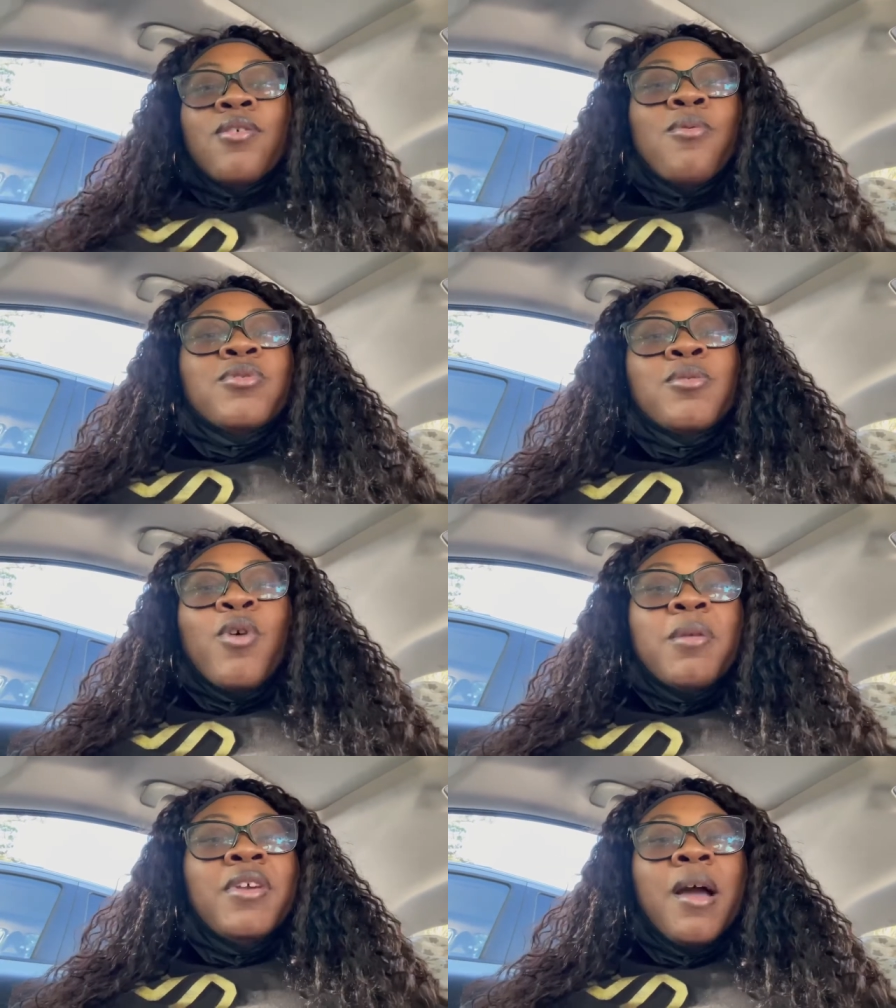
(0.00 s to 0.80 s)
What was the
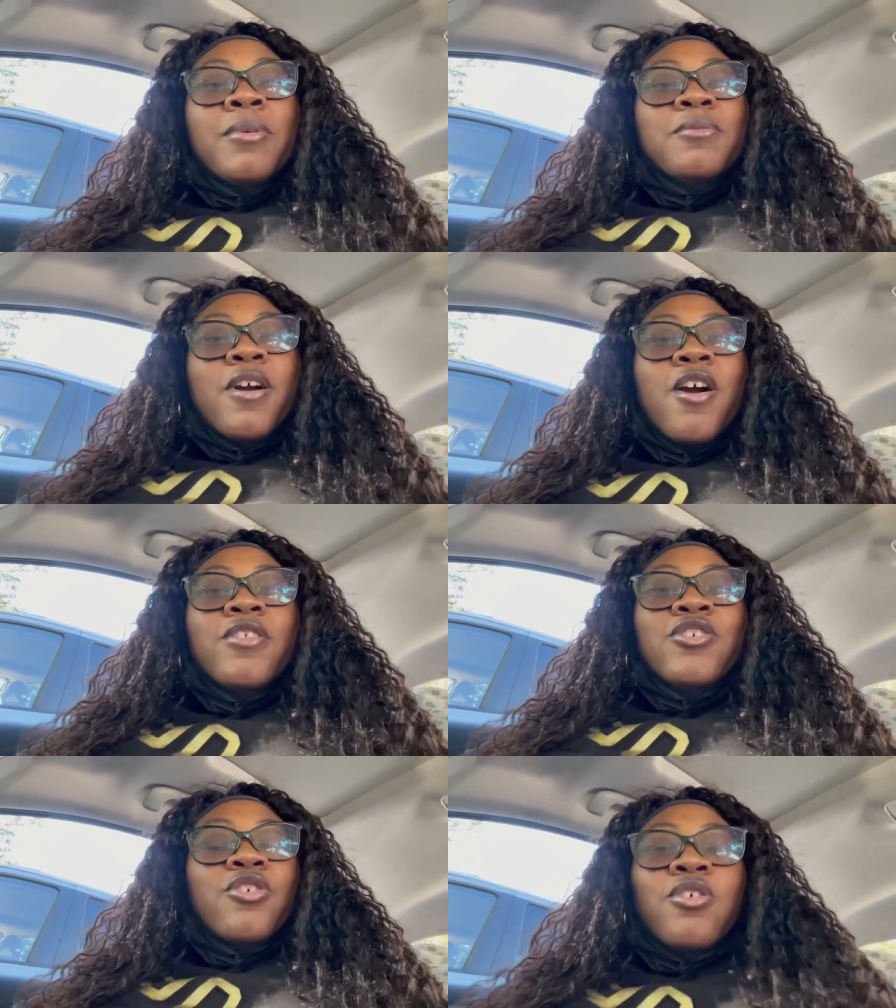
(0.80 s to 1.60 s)
point of me coming to my car
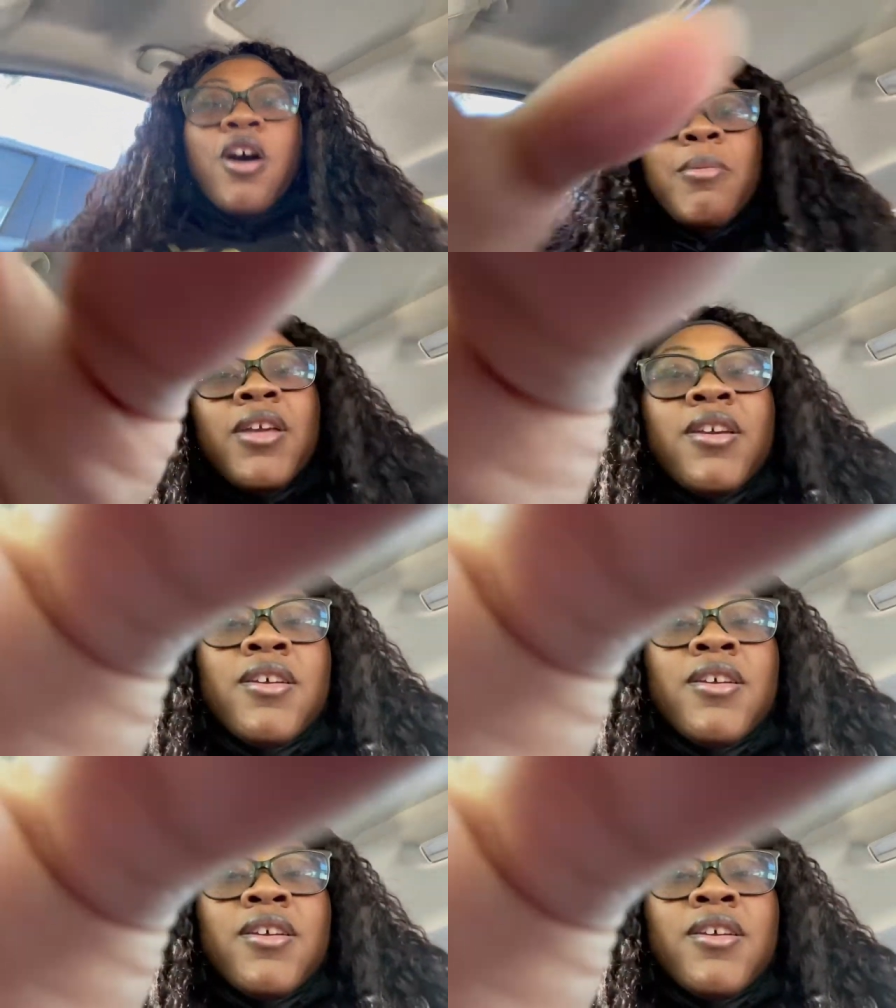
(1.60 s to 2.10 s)
that's gonna call me?